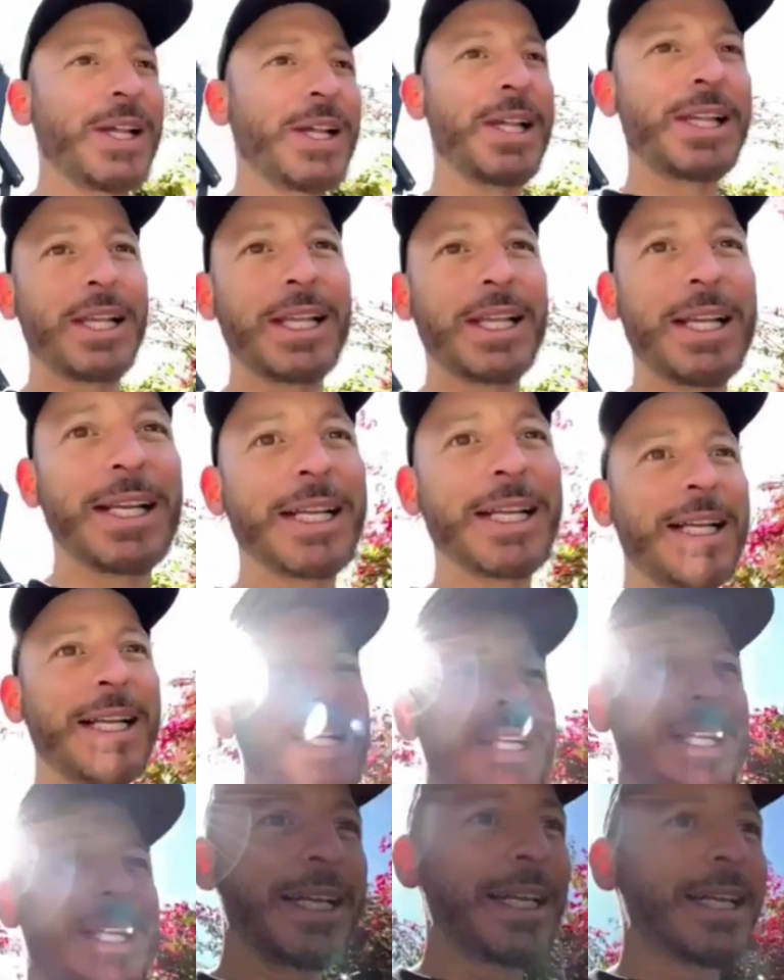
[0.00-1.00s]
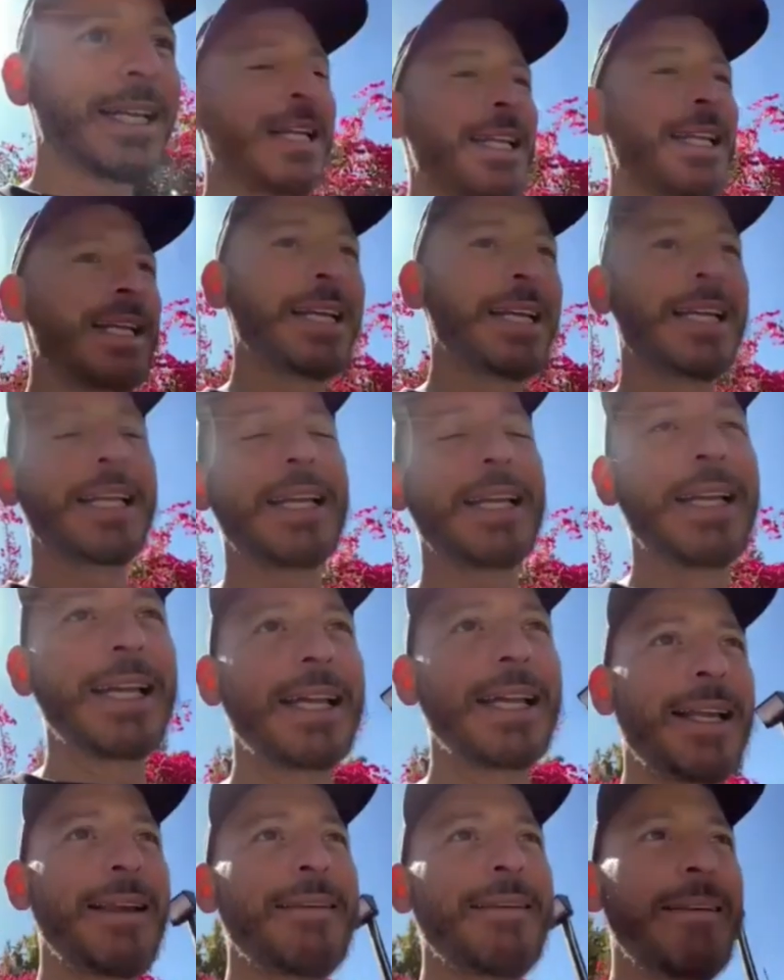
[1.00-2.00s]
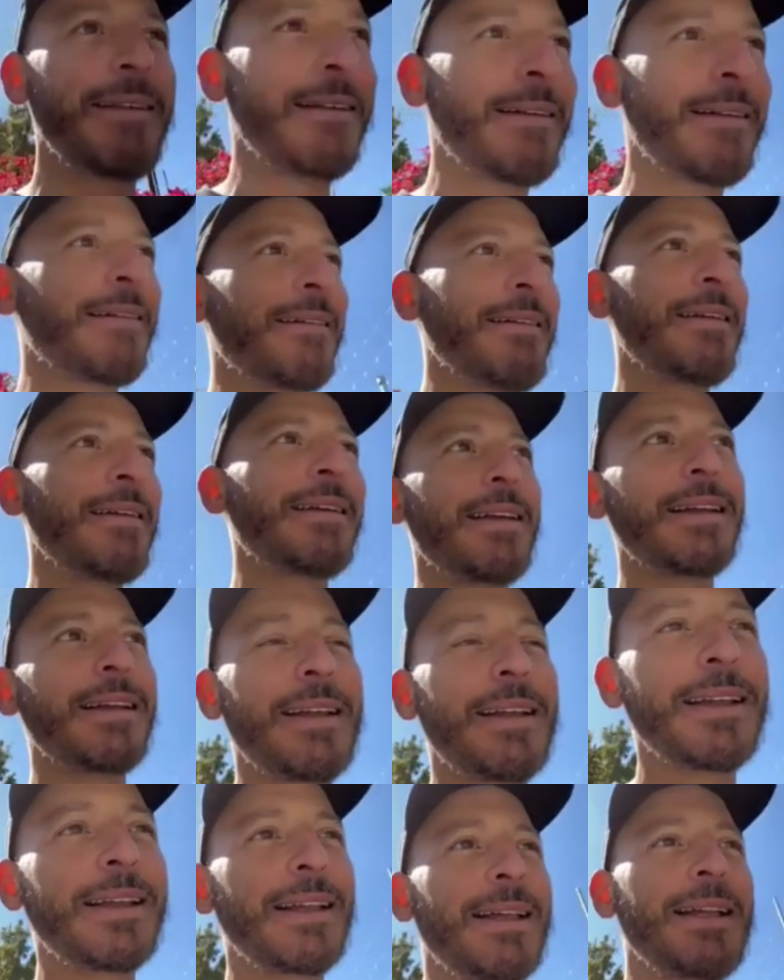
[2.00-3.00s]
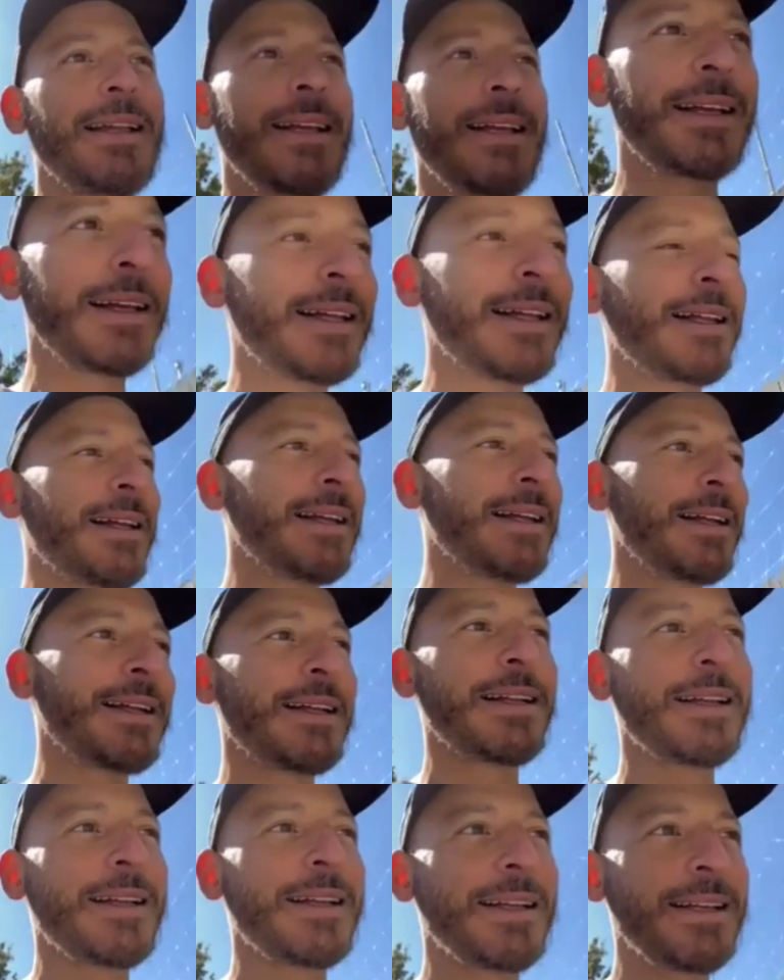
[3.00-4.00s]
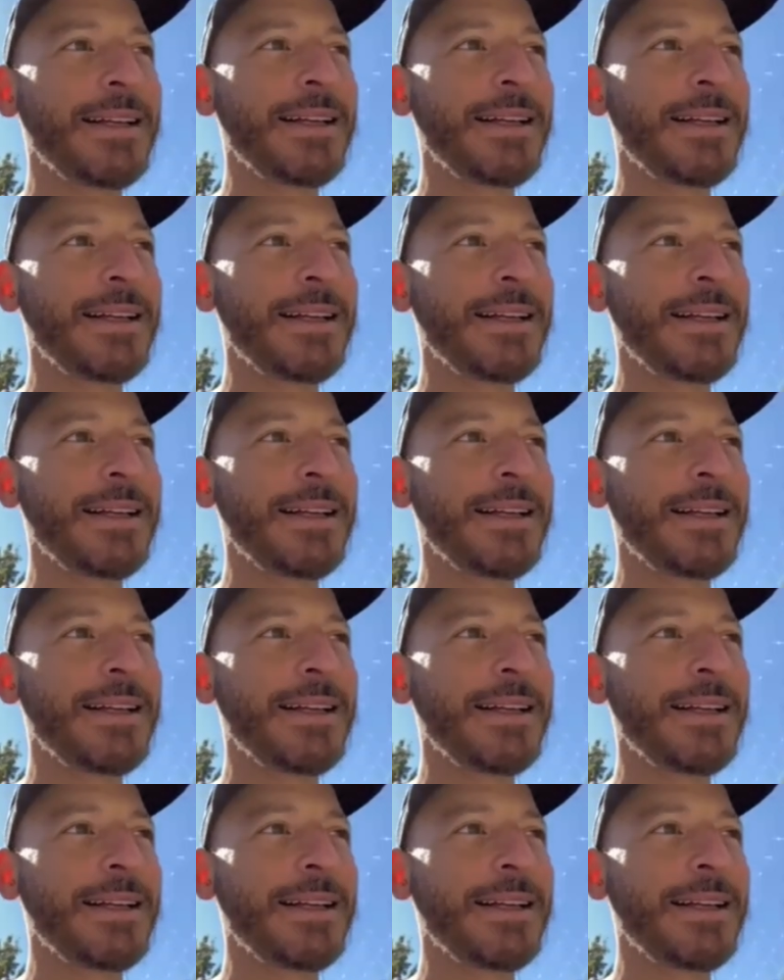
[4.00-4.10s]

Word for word: basically, you know, turn off your receptors to liking